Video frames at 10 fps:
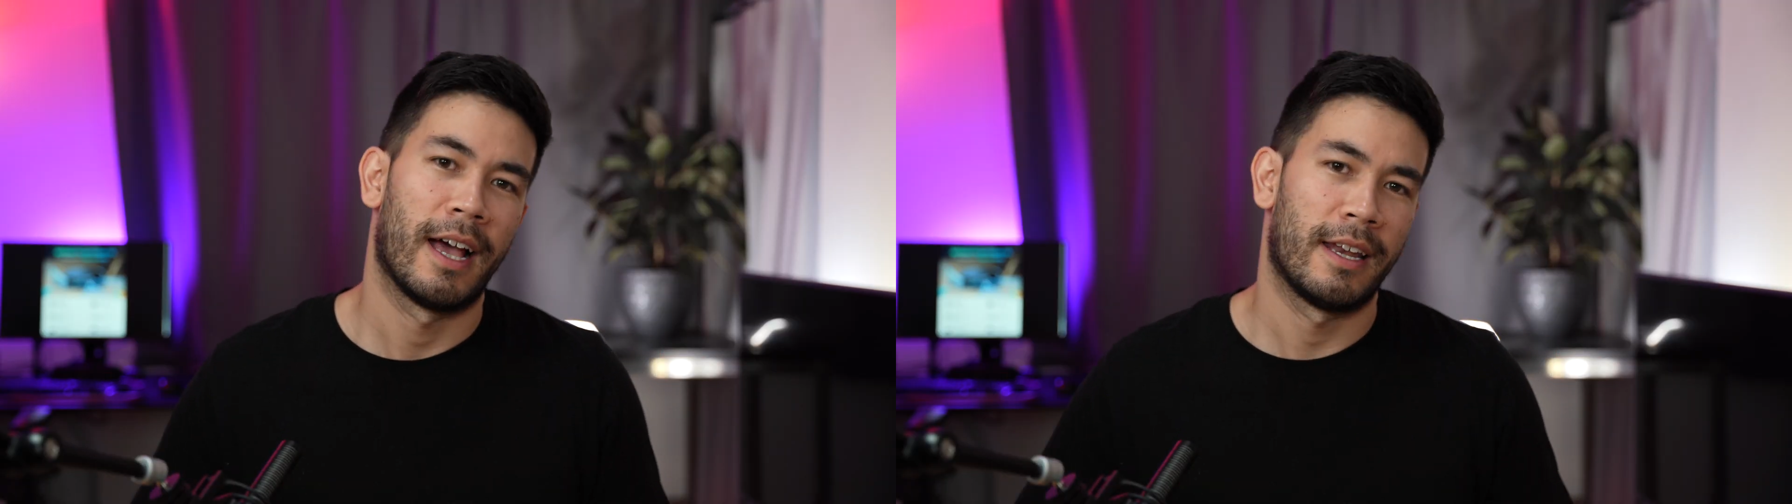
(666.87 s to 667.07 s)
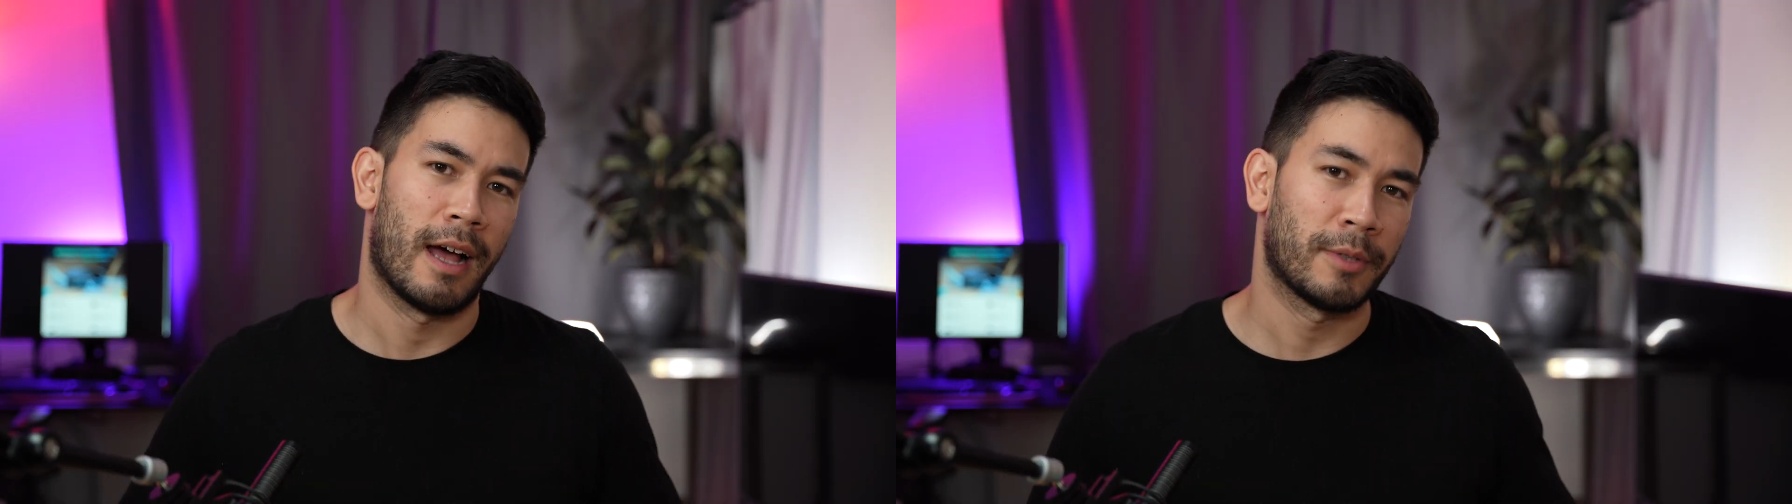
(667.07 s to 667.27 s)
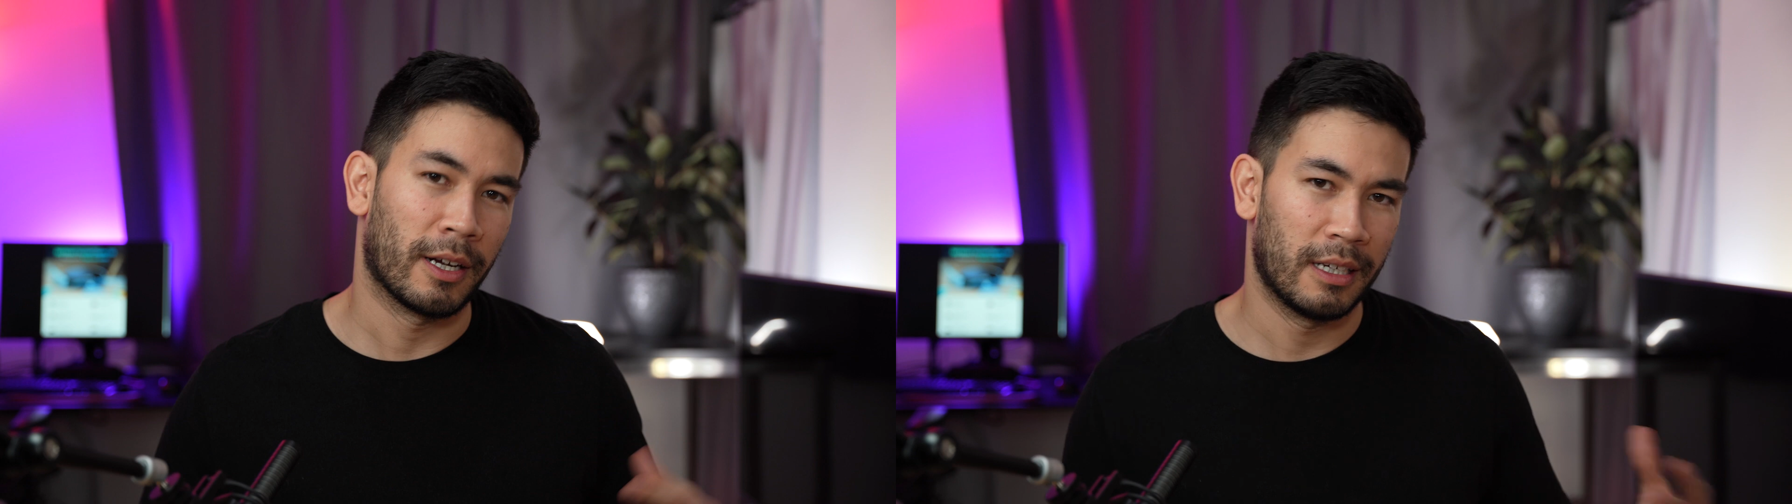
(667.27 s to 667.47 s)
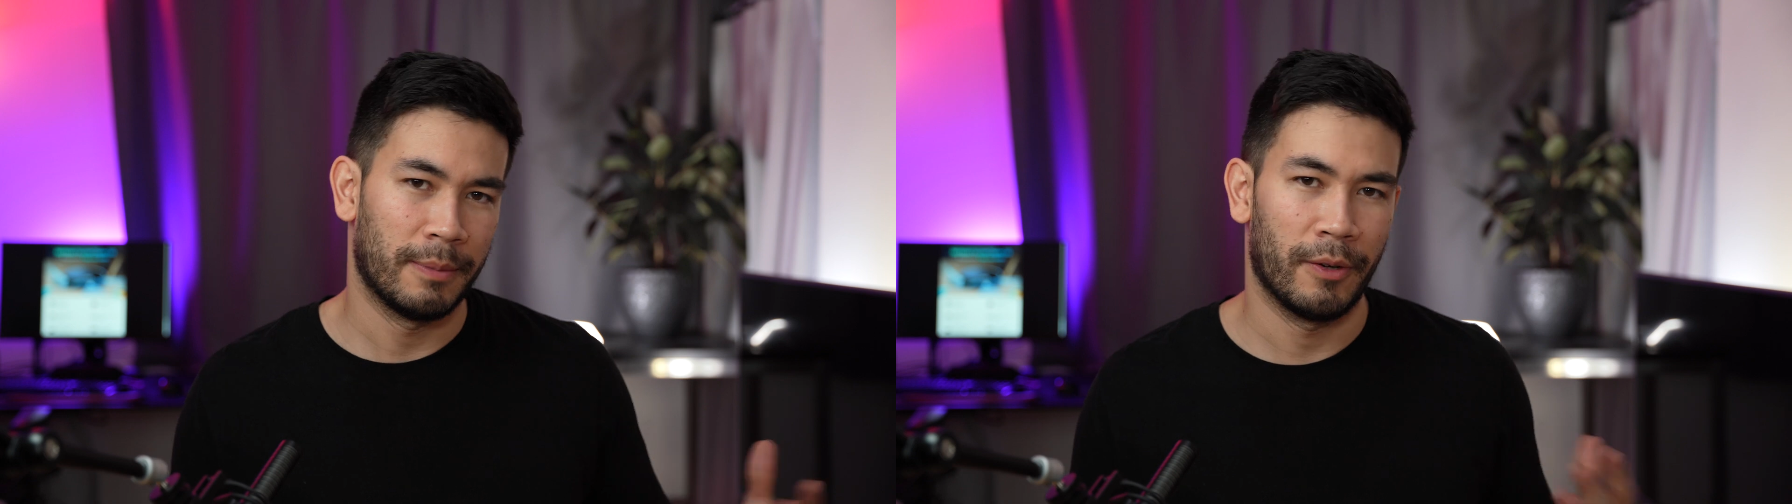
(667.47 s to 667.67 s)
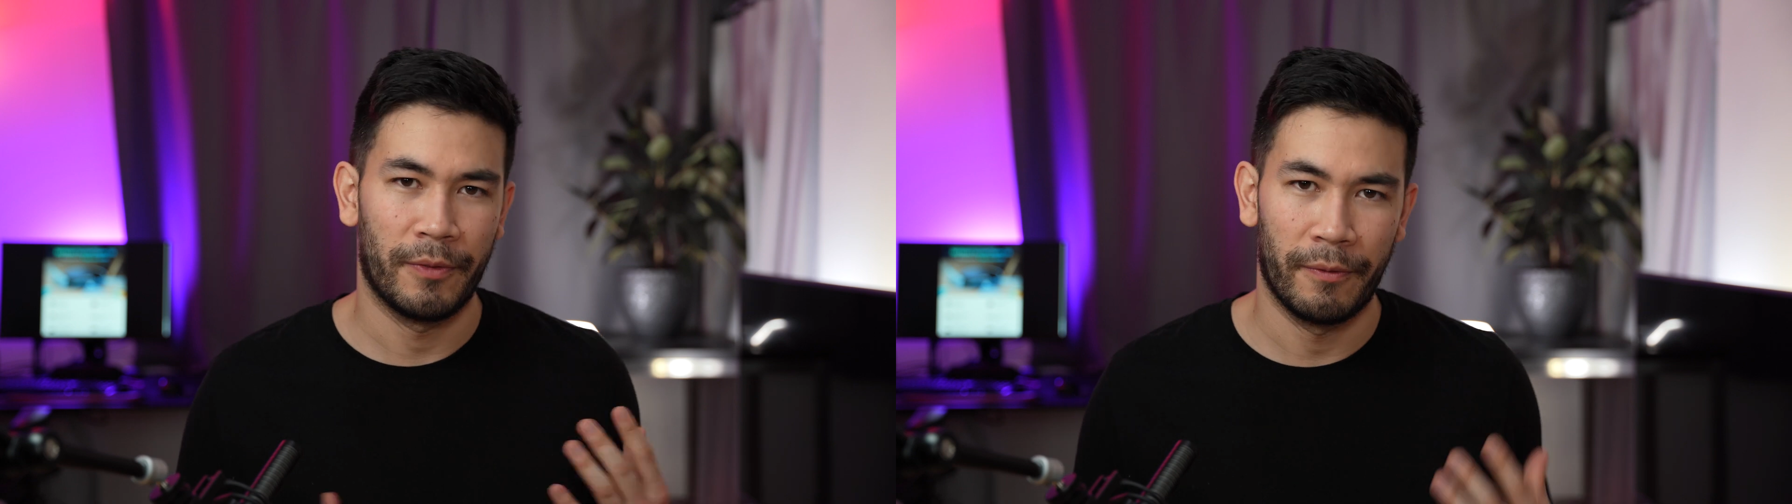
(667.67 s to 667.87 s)
And I'm talking
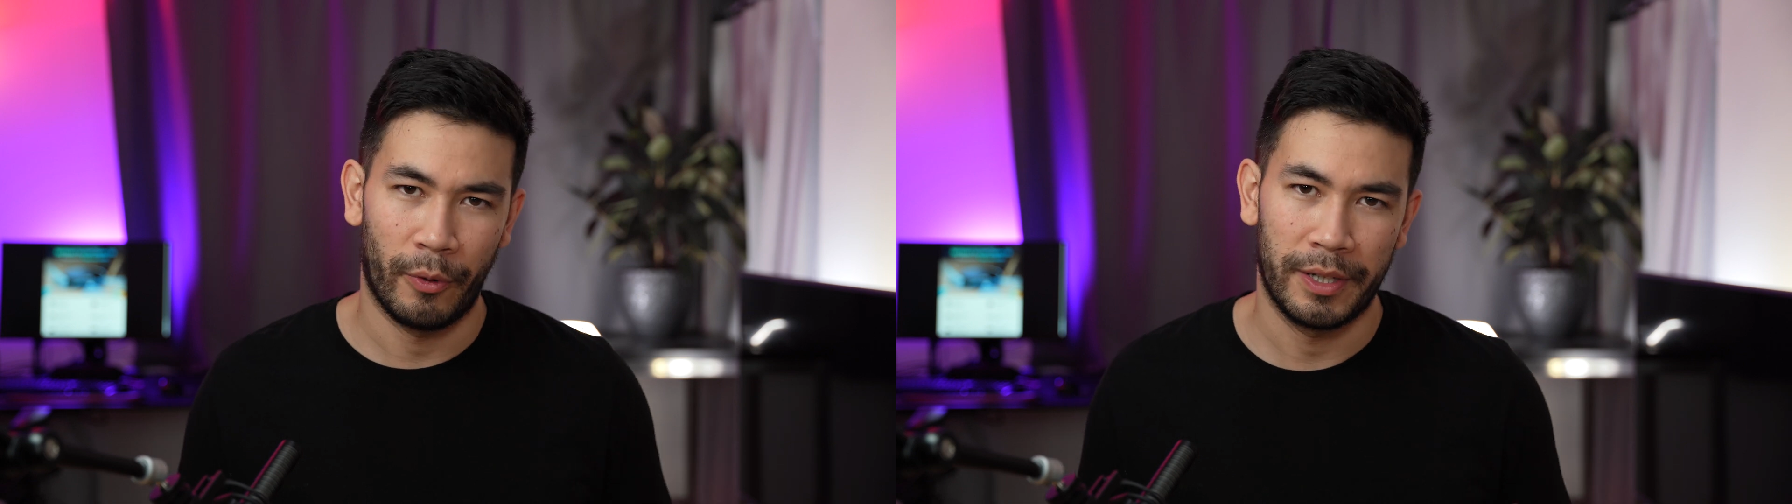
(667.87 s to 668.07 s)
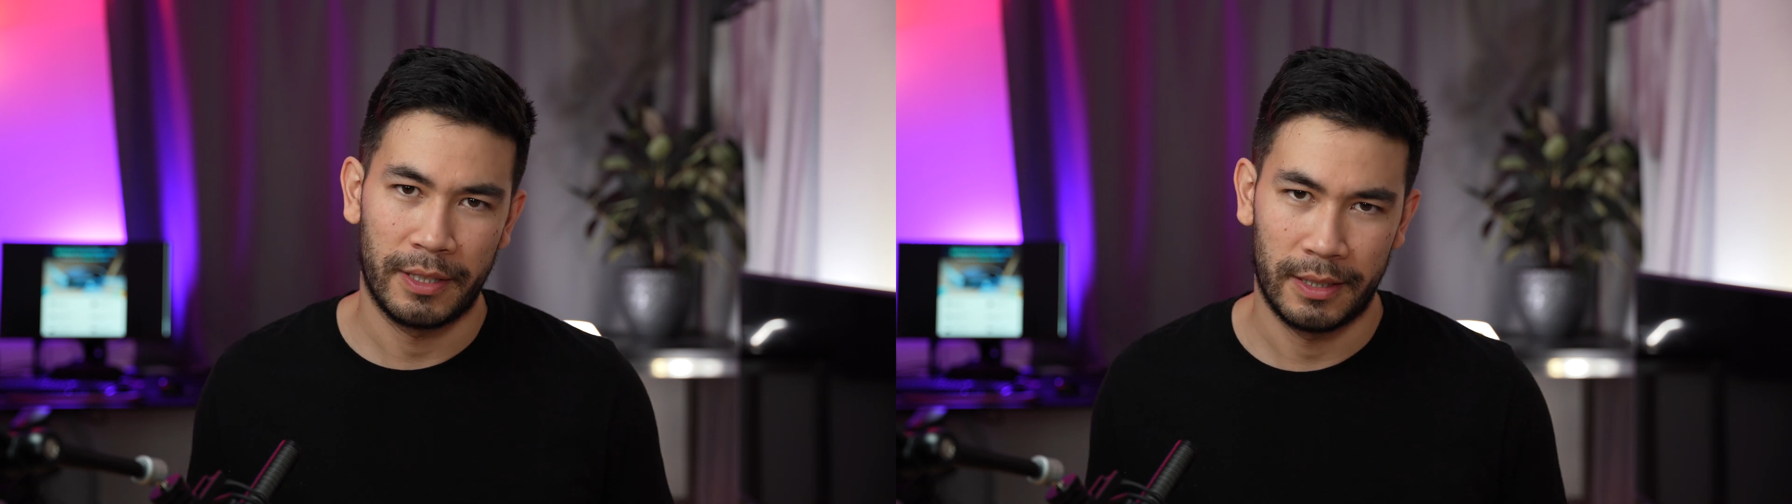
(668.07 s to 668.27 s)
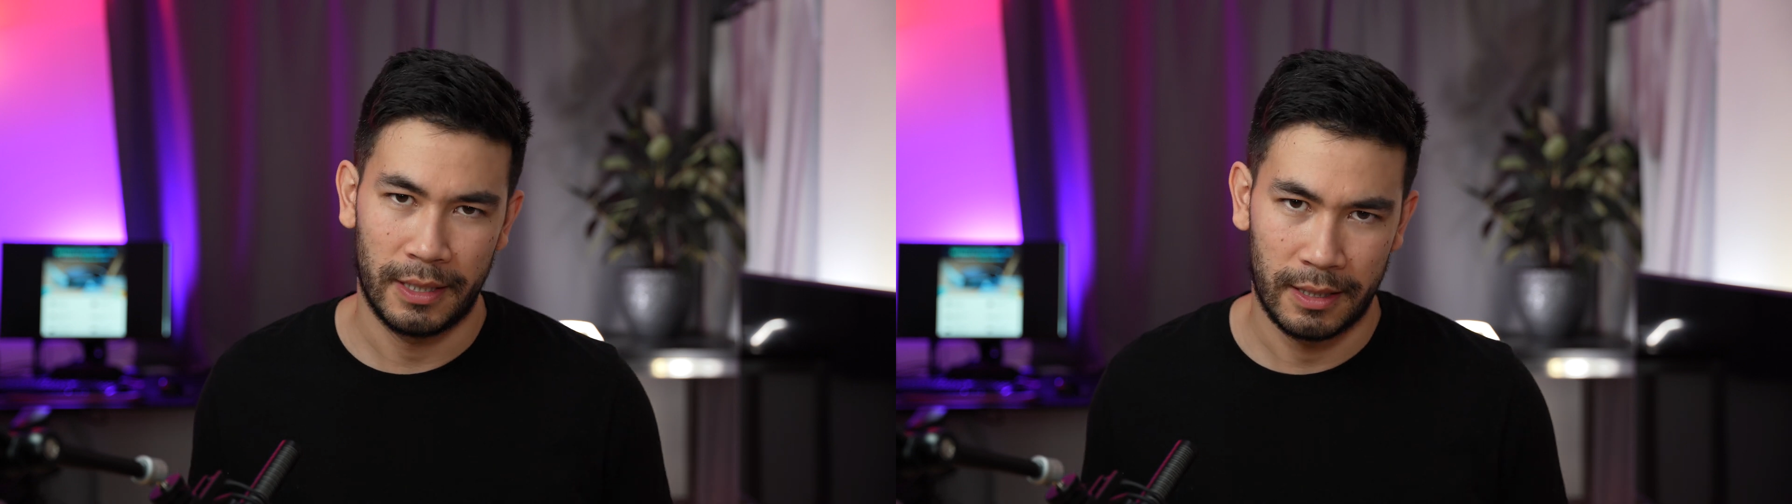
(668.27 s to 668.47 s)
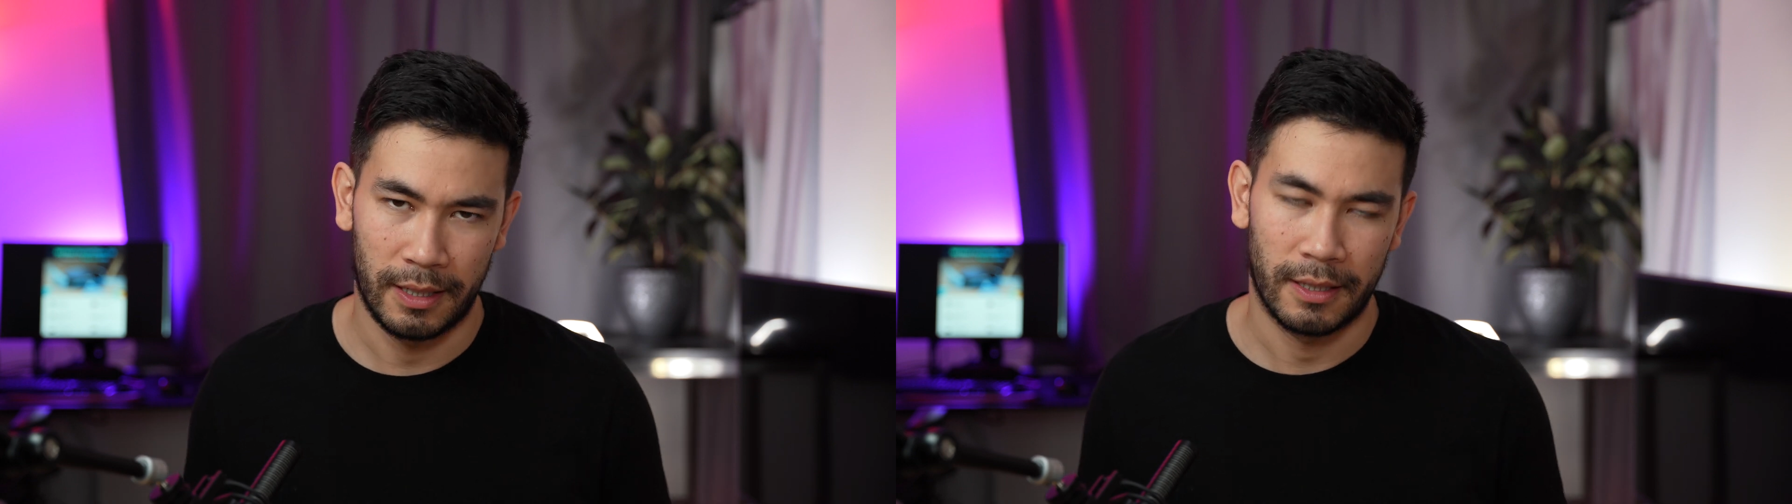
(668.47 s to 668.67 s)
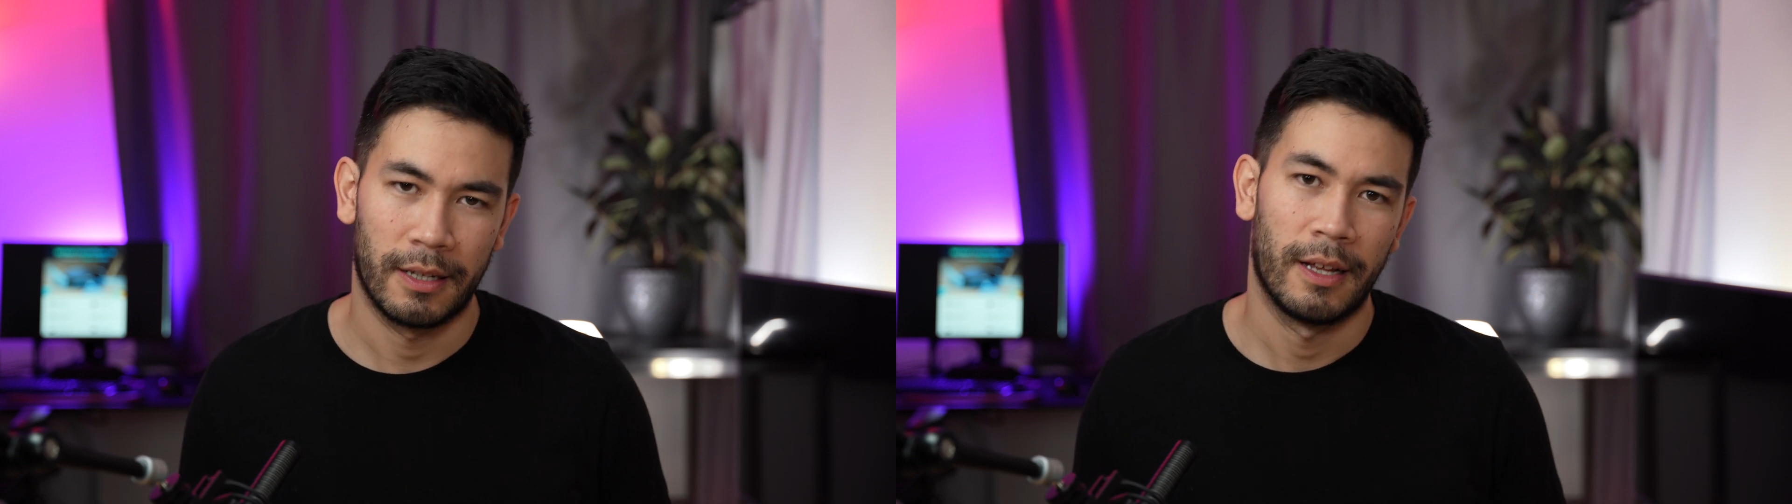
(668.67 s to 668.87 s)
about the voice assistant.